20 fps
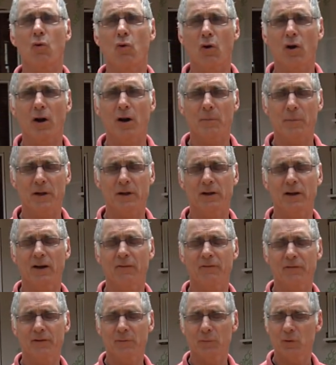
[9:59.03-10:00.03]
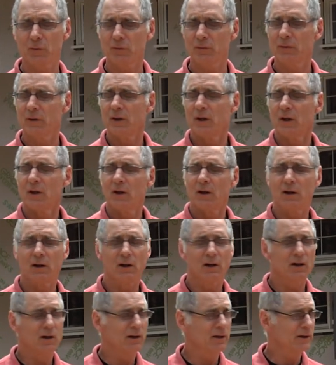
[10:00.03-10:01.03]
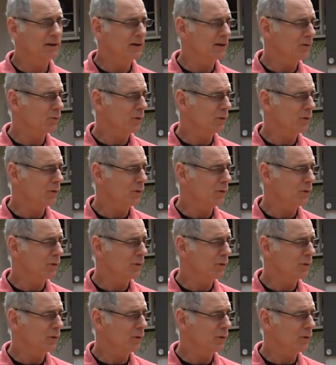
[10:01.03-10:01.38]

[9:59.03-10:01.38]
warm and comfortable, in the